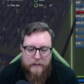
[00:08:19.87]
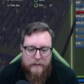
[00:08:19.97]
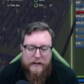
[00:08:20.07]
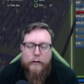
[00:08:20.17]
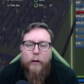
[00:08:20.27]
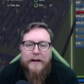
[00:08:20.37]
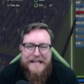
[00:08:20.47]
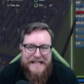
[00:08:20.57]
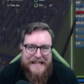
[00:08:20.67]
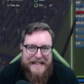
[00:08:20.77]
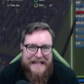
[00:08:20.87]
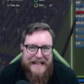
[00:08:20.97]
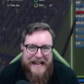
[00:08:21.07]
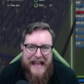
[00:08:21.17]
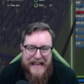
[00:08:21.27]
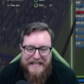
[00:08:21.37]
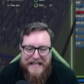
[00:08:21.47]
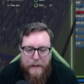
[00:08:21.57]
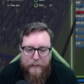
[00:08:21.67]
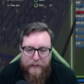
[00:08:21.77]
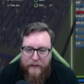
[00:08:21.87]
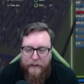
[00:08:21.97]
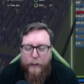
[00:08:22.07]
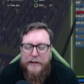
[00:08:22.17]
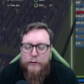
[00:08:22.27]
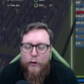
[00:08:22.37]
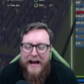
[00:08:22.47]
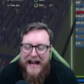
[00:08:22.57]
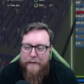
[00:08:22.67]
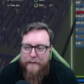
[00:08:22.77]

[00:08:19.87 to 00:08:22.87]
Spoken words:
The quality in depth that we do not have.